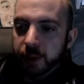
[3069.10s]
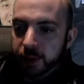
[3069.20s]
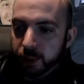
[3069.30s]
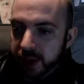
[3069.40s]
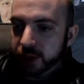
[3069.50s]

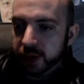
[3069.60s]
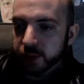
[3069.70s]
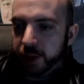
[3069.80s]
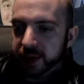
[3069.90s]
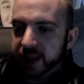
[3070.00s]
When Chris
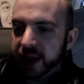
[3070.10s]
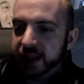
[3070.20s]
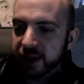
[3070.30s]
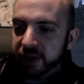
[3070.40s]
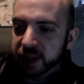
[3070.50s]
Roberts said
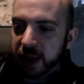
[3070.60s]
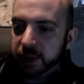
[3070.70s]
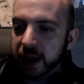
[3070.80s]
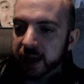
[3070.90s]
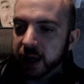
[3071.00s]
Death of a
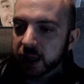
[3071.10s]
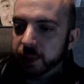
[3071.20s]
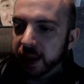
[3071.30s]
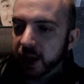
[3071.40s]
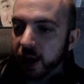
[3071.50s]
Spaceman is going to
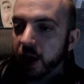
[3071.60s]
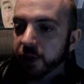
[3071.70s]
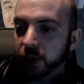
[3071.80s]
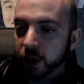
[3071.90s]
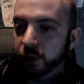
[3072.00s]
be like
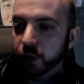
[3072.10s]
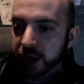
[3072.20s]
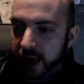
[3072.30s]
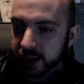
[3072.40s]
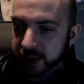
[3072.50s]
after 3 or 4
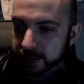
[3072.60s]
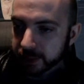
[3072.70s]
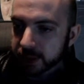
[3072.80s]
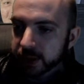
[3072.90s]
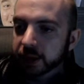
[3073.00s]
deaths
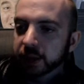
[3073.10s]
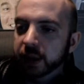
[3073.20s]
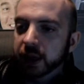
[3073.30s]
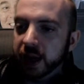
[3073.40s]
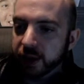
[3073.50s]

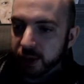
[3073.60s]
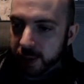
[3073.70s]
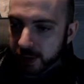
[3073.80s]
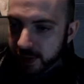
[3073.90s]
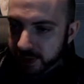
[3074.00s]
in
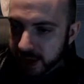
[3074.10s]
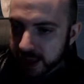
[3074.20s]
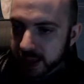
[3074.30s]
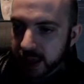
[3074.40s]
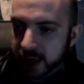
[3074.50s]

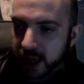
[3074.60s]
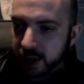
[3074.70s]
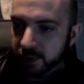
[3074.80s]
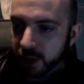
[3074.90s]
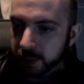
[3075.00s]
3.15, is that
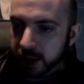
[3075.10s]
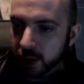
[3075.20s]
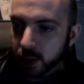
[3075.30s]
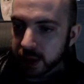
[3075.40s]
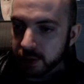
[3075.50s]
confirmed thing?
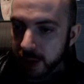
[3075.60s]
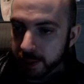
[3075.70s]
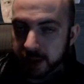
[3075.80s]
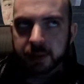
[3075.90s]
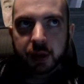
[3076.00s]
We'll see rambling.